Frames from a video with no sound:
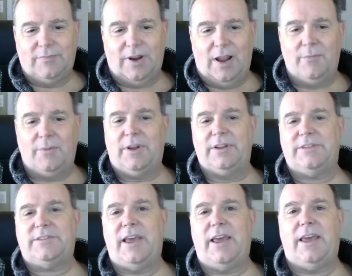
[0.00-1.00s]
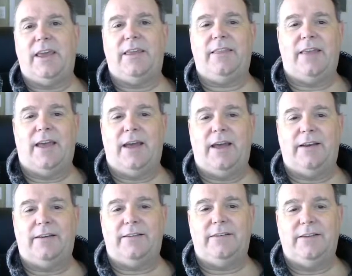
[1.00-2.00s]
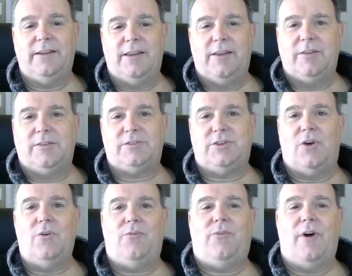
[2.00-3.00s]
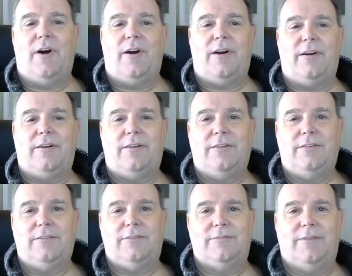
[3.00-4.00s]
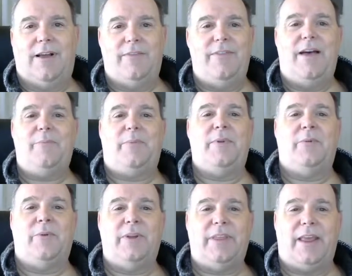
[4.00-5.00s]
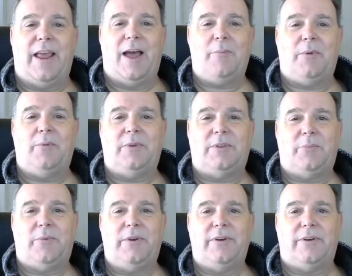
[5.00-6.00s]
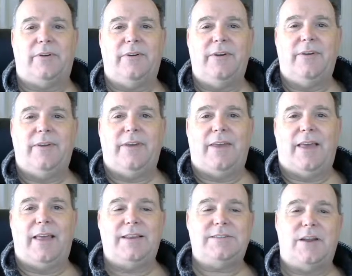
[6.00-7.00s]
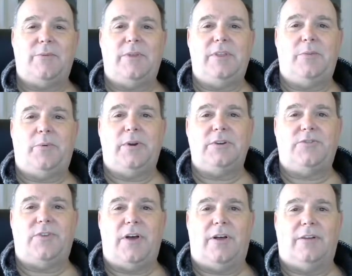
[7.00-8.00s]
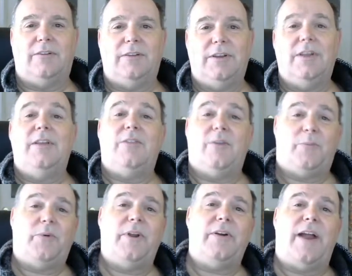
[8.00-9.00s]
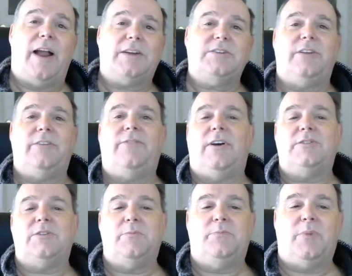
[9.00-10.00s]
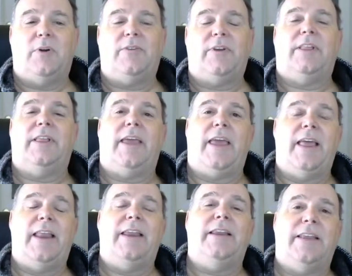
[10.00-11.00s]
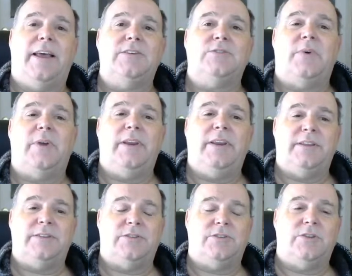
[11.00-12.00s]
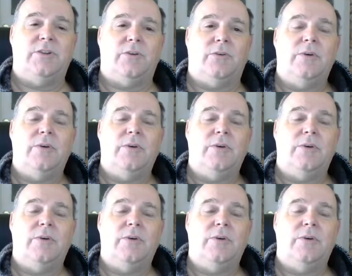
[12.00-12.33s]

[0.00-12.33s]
I'm going to say that so far, I've not been really happy with the printer. And it's not really the printer's fault. The printer actually functions perfectly, and it does what it needs to do.